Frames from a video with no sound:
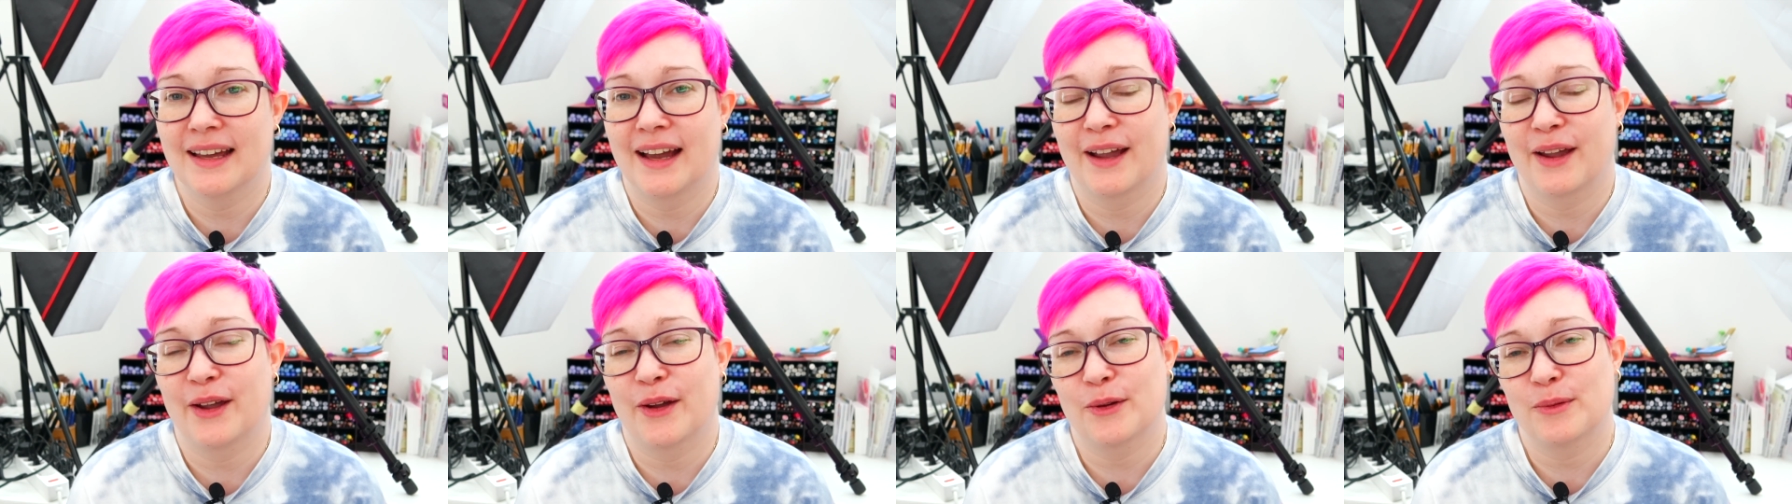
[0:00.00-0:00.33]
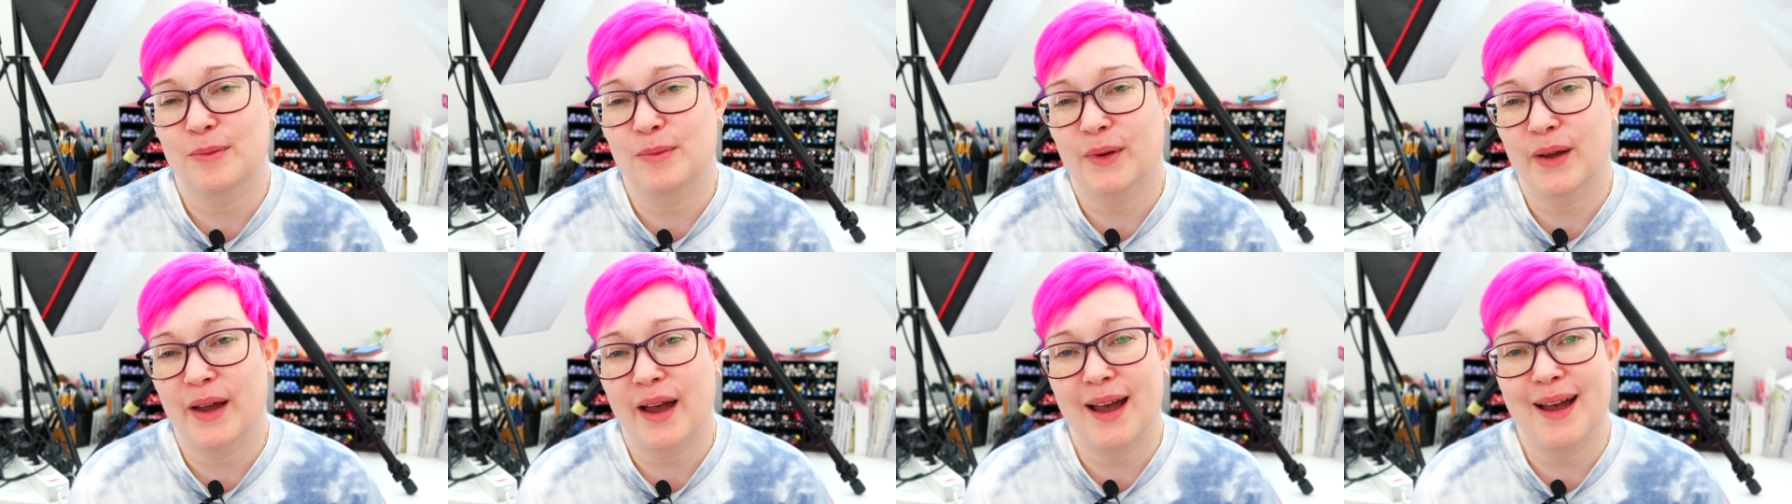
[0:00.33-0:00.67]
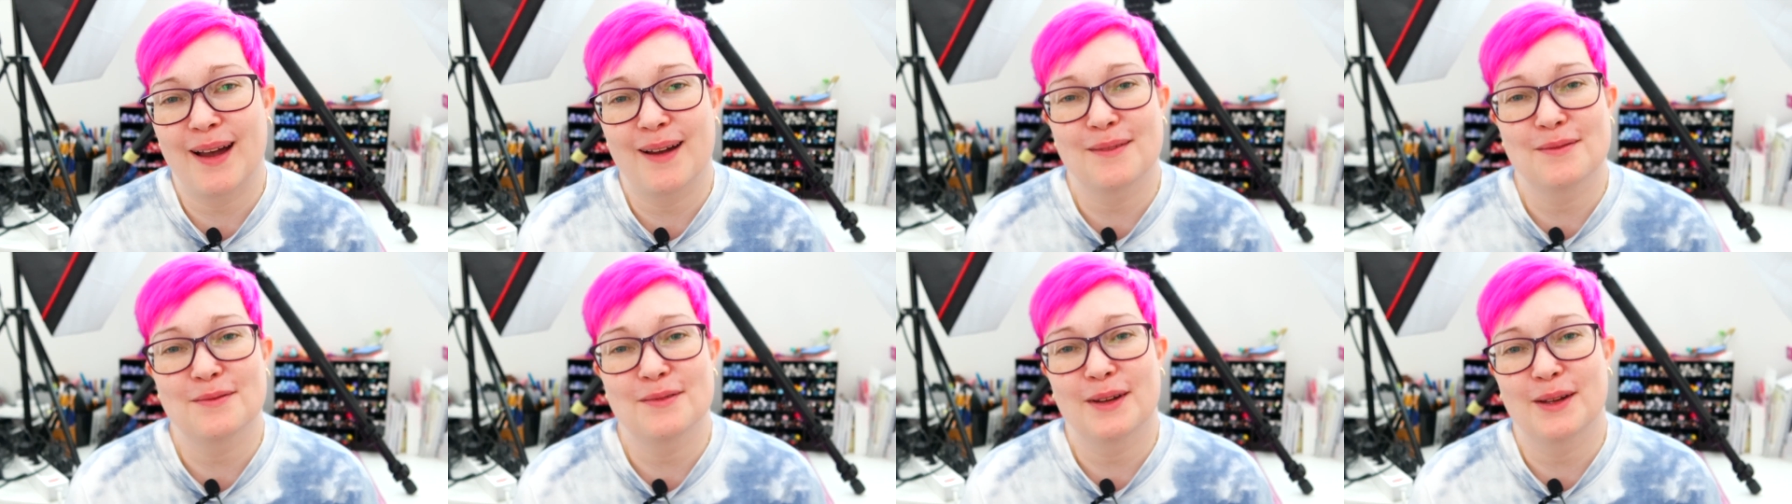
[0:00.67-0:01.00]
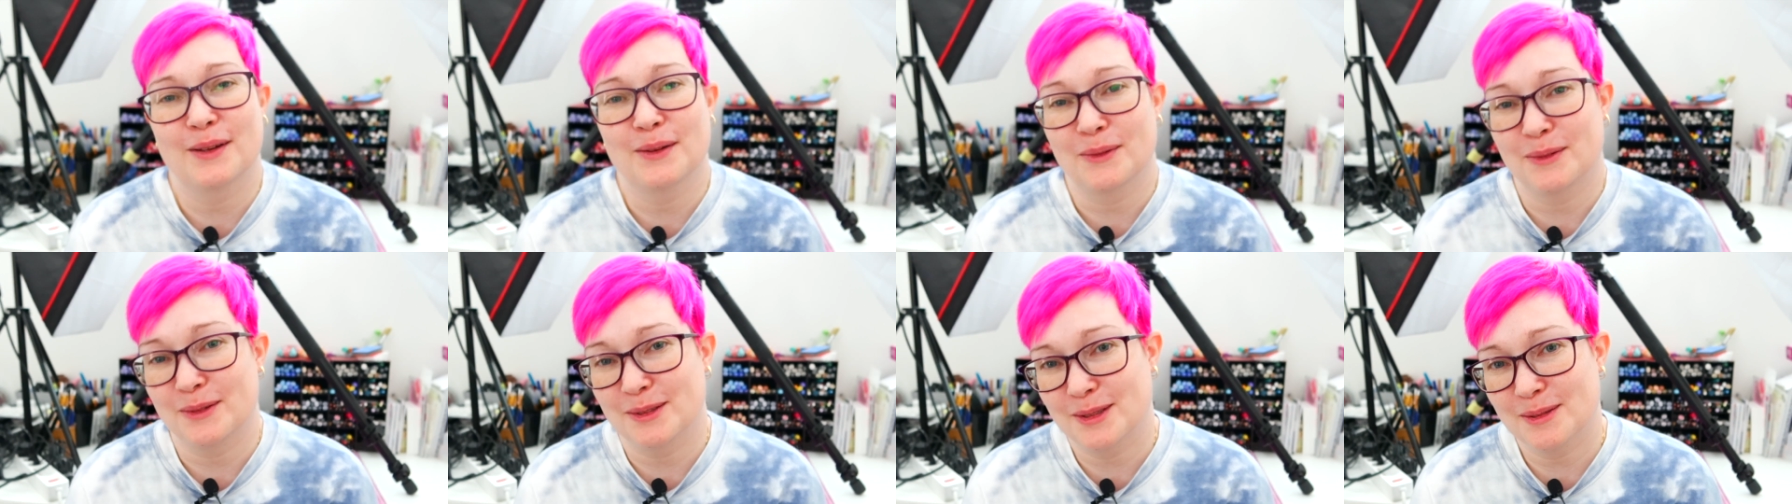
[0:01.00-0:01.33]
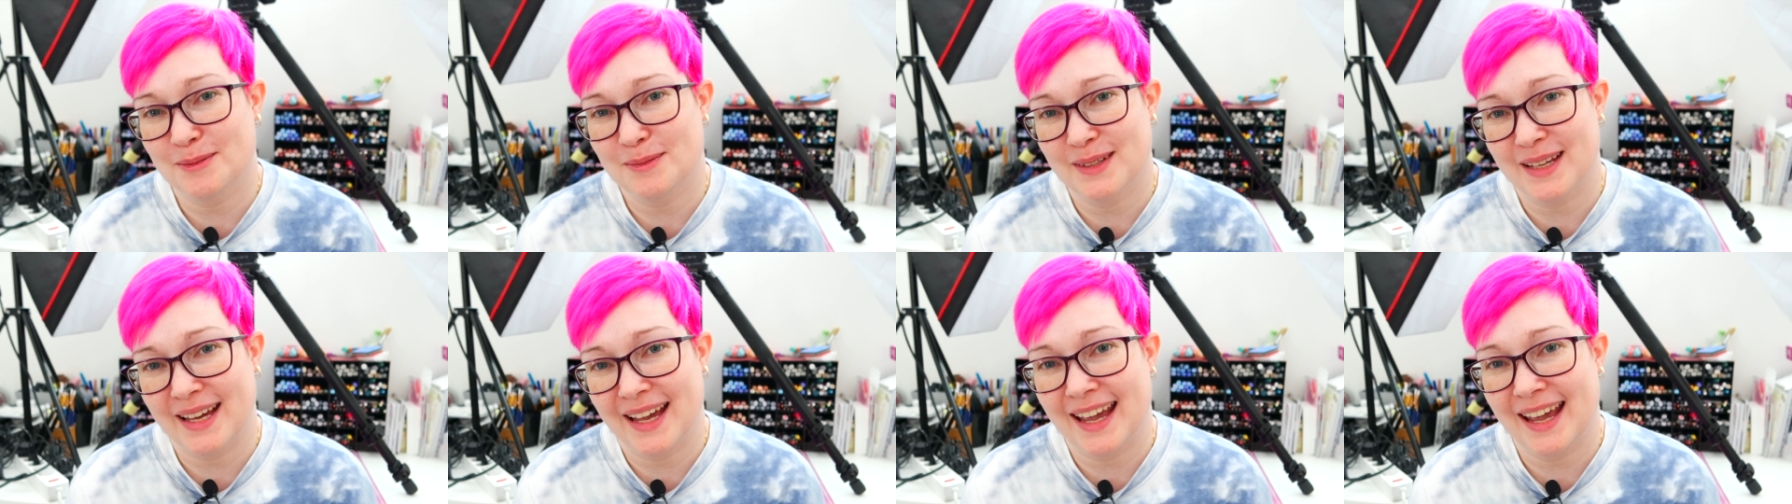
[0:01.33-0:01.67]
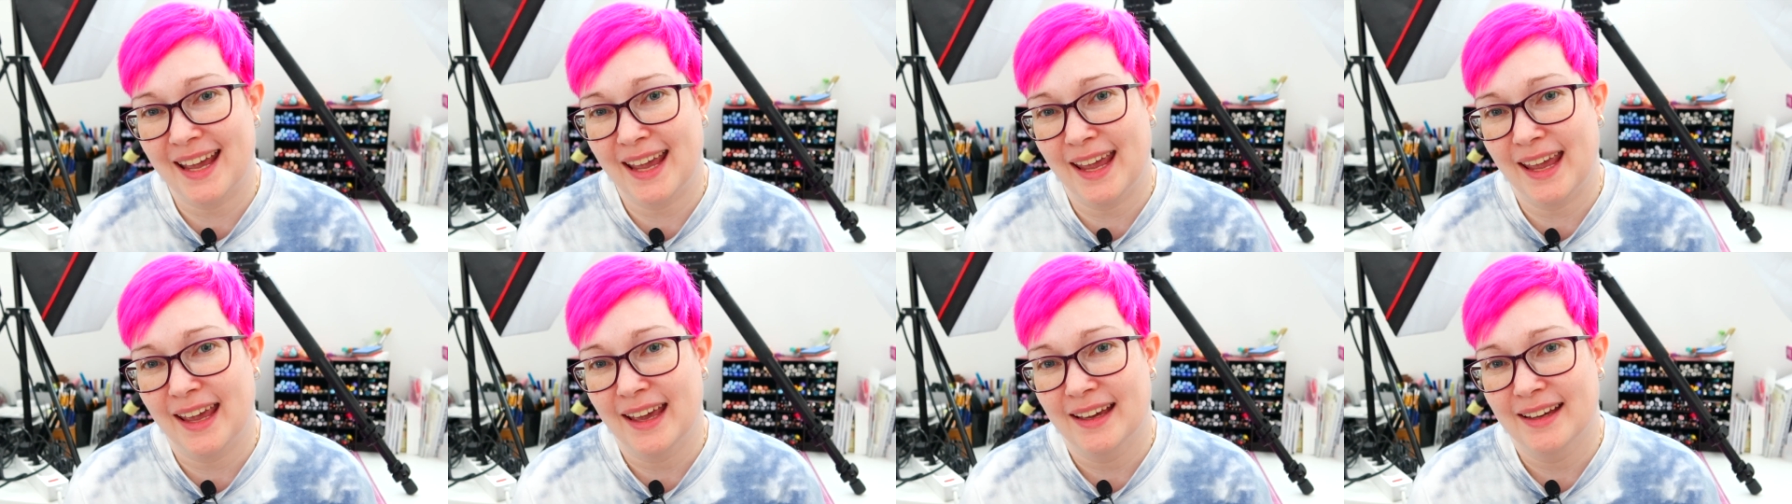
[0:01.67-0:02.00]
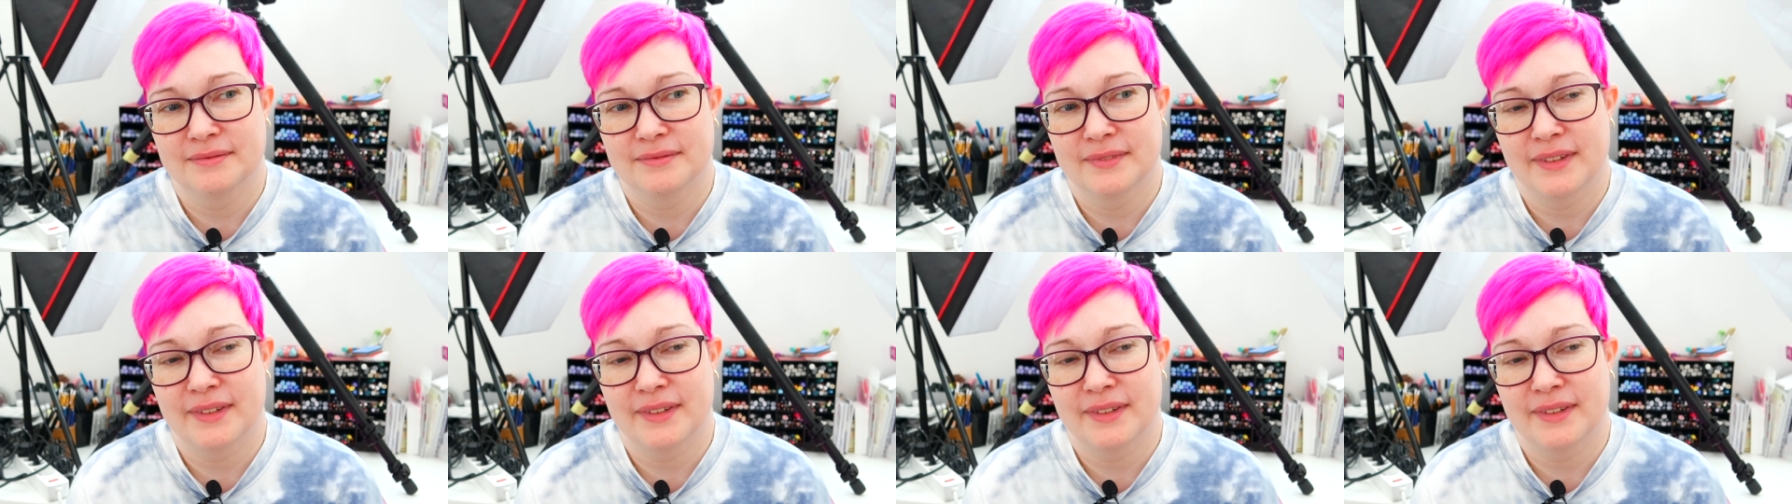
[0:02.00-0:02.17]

I hope you have an awesome day.